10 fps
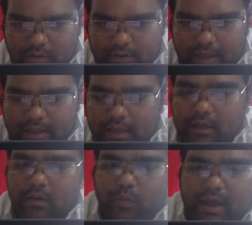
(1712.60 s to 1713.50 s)
Okay,
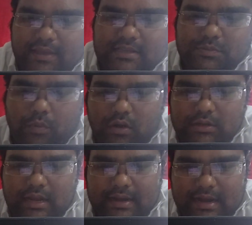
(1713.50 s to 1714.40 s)
why this
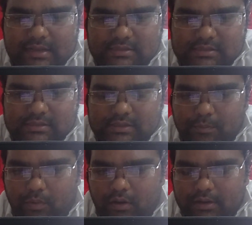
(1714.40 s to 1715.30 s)
Bolton analysis is
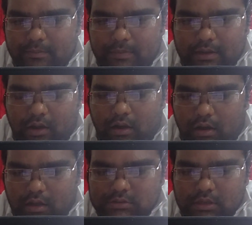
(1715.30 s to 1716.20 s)
important?
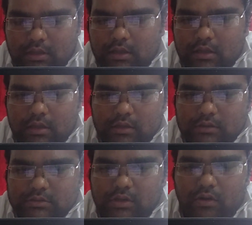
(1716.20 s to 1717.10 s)
Because,
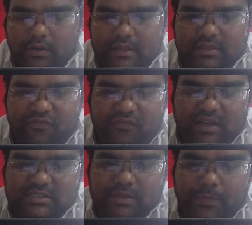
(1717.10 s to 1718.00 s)
so in the
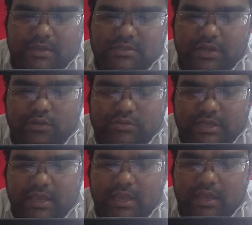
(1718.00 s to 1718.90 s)
first picture you
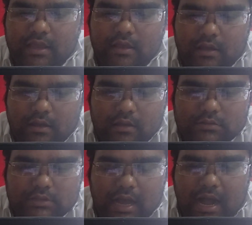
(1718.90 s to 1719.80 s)
see
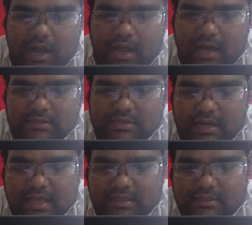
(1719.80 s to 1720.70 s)
the arch
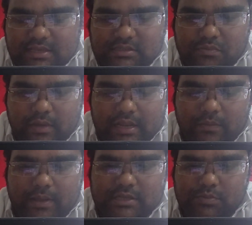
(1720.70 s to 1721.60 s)
length is
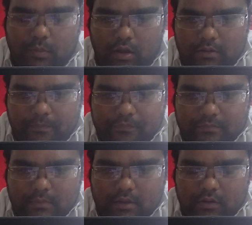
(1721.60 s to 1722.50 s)
very small.
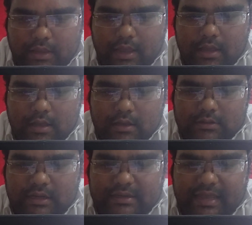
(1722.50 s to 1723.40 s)
Okay,
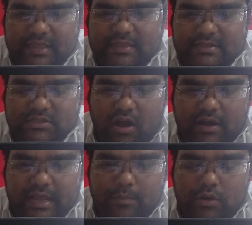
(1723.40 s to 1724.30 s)
the teeth is
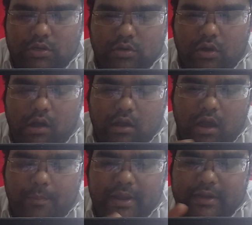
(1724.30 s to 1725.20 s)
not able to
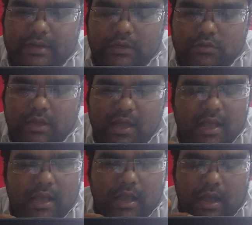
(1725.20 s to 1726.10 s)
accommodate into the
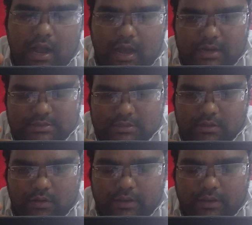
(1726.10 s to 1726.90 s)
arch.